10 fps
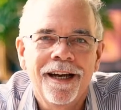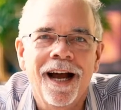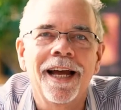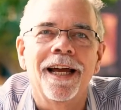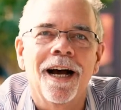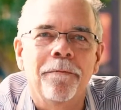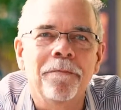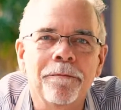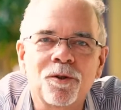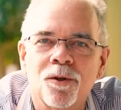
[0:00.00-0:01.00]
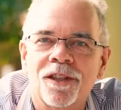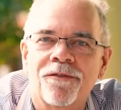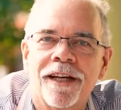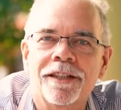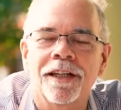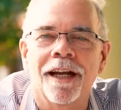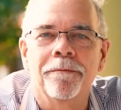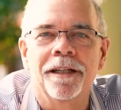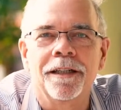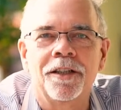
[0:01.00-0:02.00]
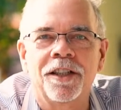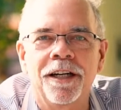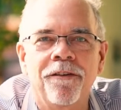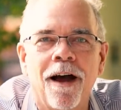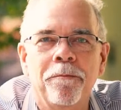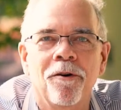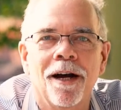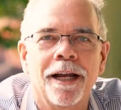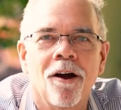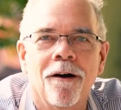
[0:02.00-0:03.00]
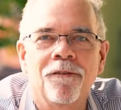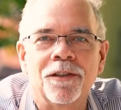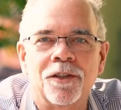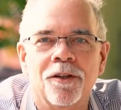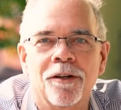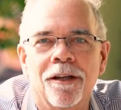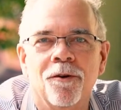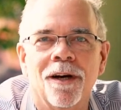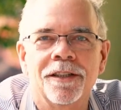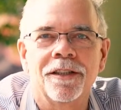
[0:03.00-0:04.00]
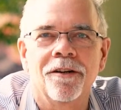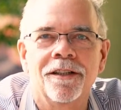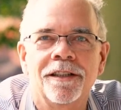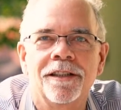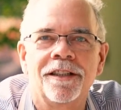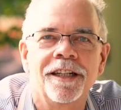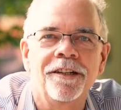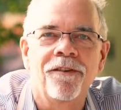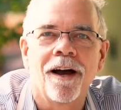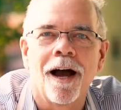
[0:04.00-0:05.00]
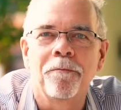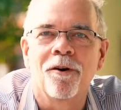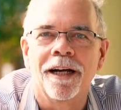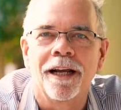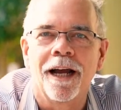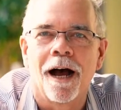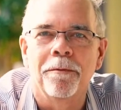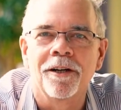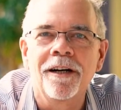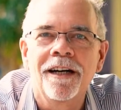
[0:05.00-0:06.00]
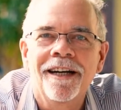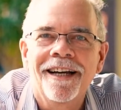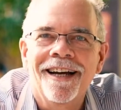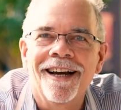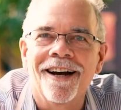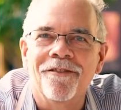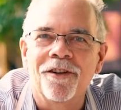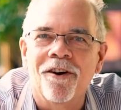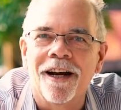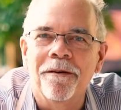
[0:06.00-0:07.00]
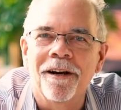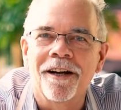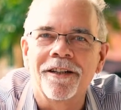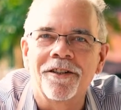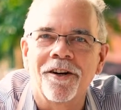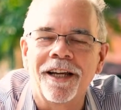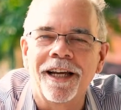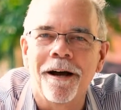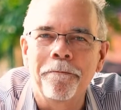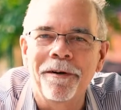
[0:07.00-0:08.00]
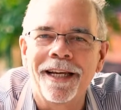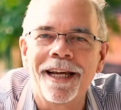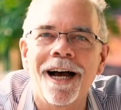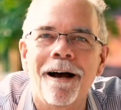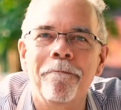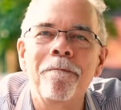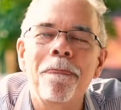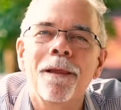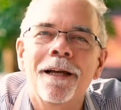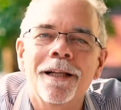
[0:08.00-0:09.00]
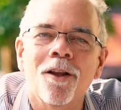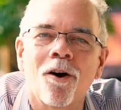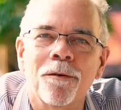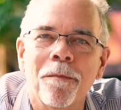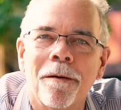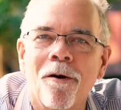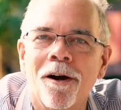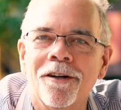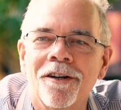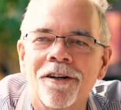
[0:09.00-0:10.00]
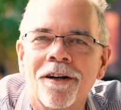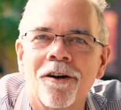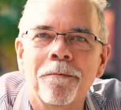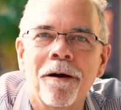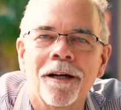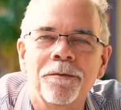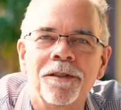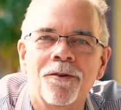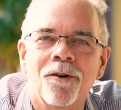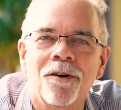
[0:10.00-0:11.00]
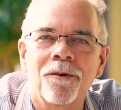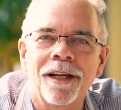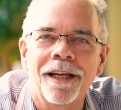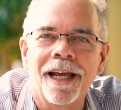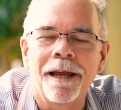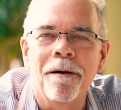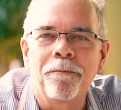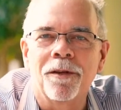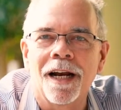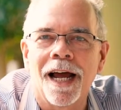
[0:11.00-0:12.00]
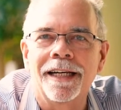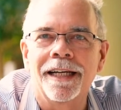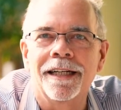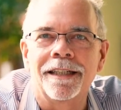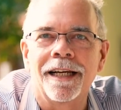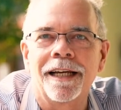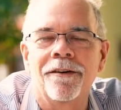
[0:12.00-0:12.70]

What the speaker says: Hi, I'm George Faison. I'm the Chief Operating Officer, otherwise known as the Chief Operating Gobbler of the Great American Turkey Company. Along with my partner, Kirk Posventura, we came up with an idea to take